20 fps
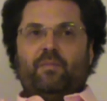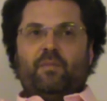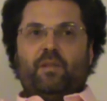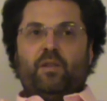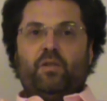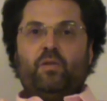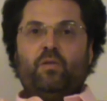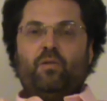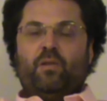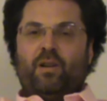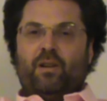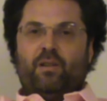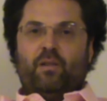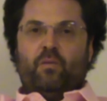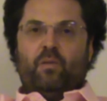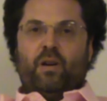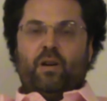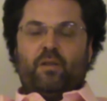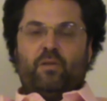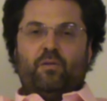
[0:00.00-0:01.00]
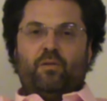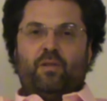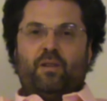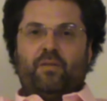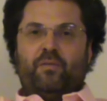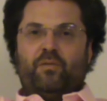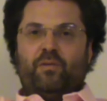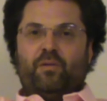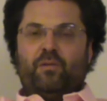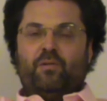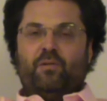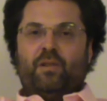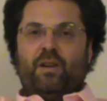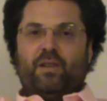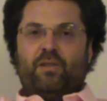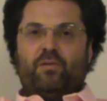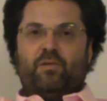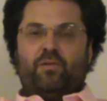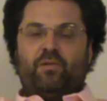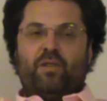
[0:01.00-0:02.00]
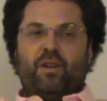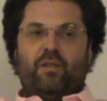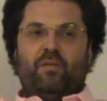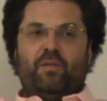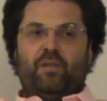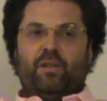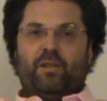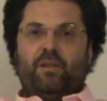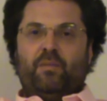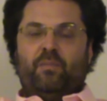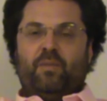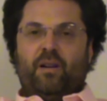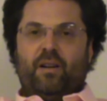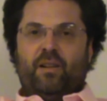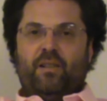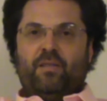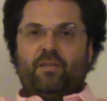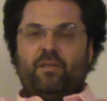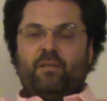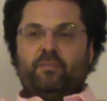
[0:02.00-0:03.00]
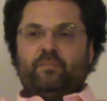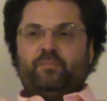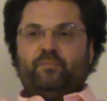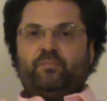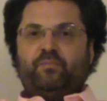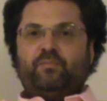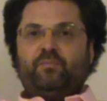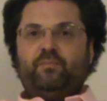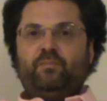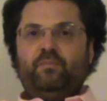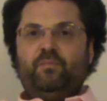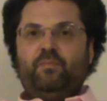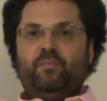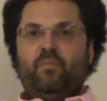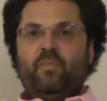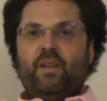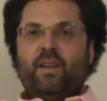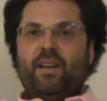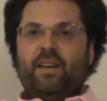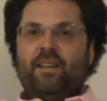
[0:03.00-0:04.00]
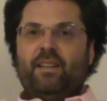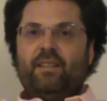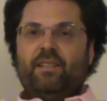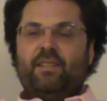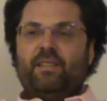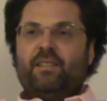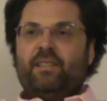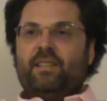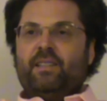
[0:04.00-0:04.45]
you are the one who has to travel the path, and